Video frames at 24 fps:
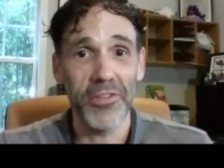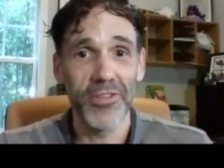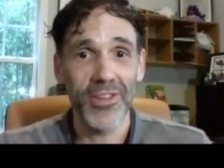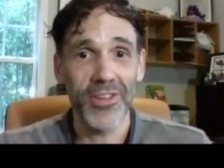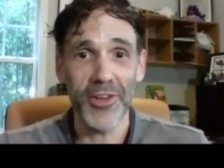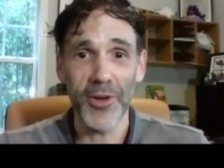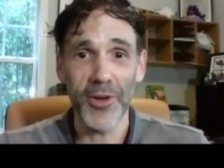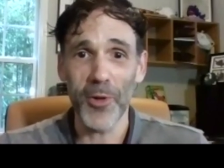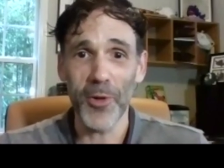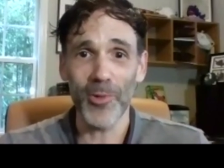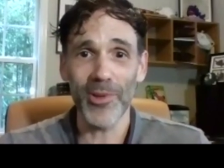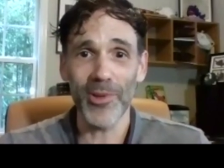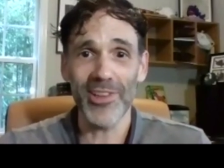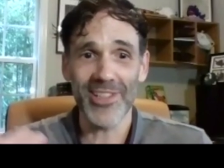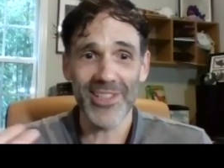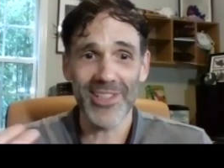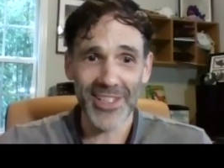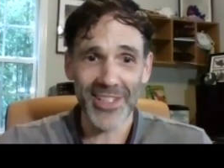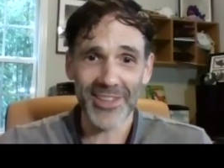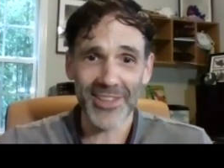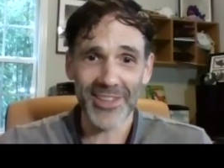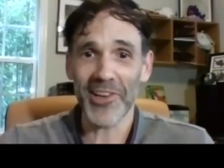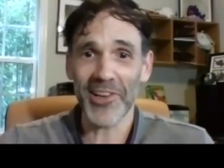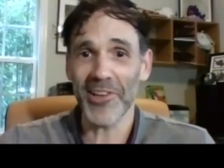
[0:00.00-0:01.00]
You don't really
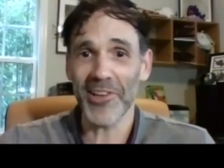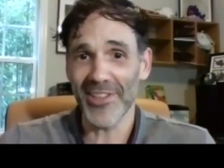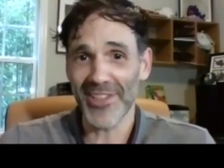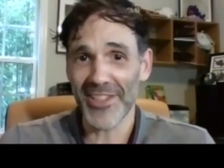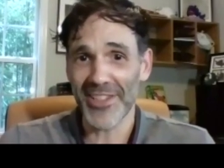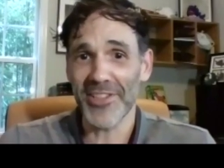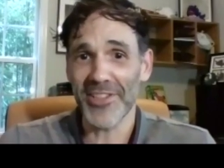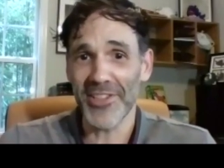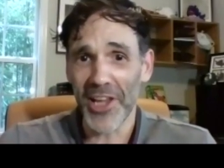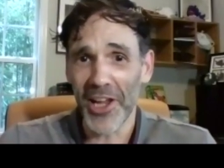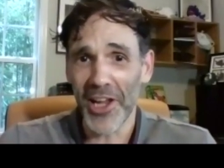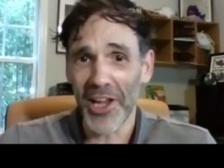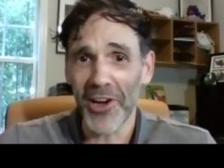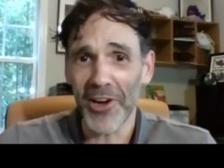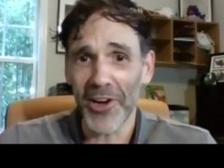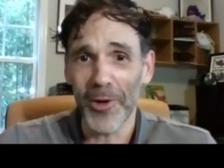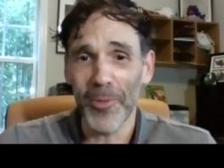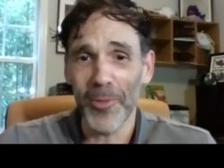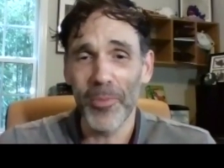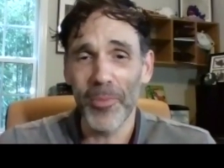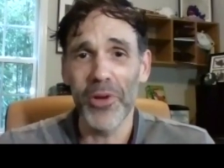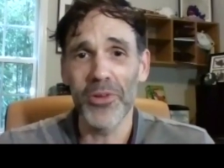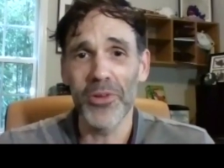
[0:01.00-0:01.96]
sit there and stare most